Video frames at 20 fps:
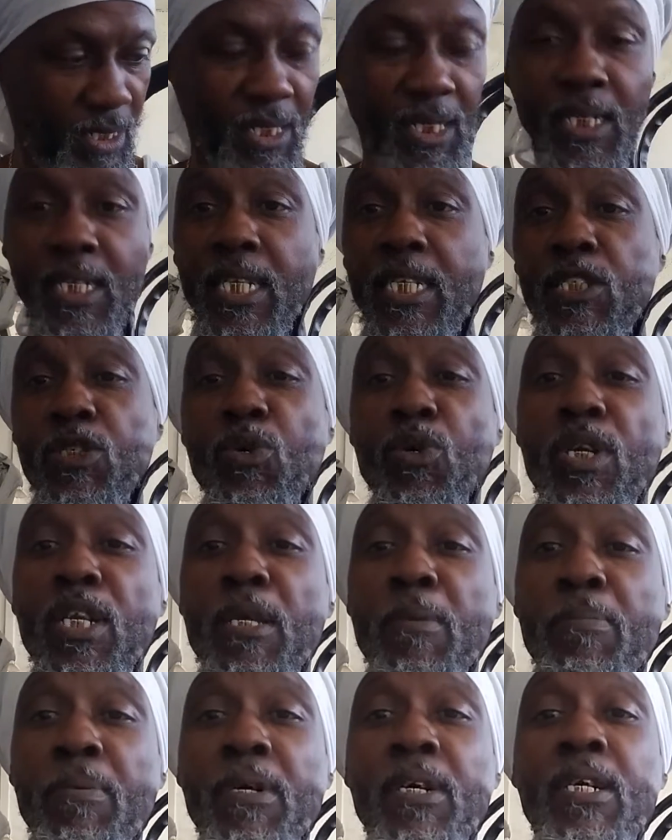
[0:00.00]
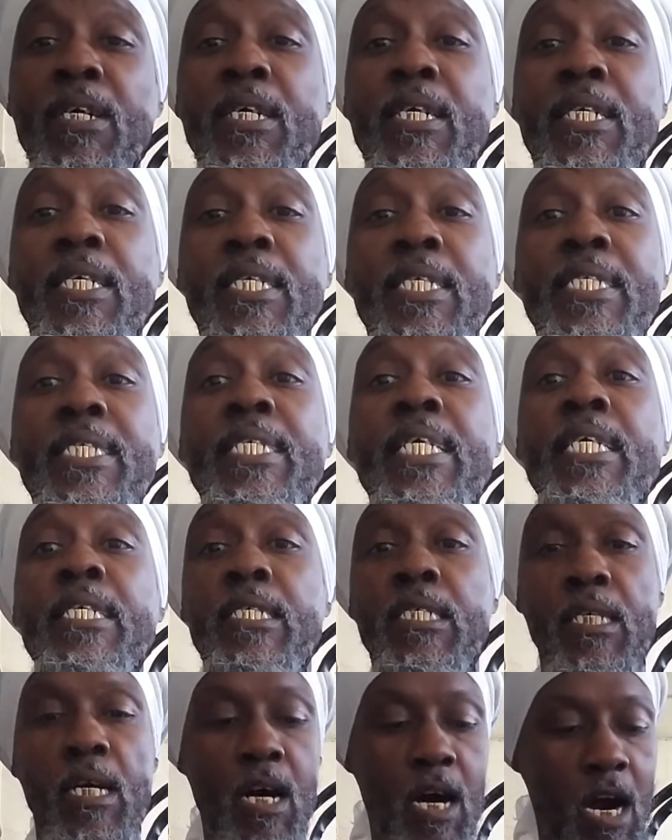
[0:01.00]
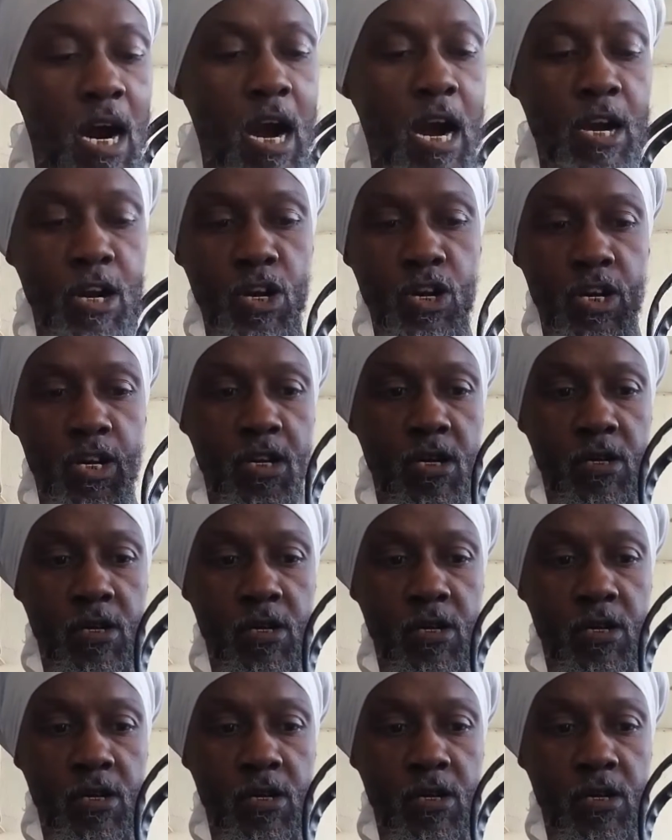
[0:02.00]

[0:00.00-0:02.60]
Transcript: There's only a disorder.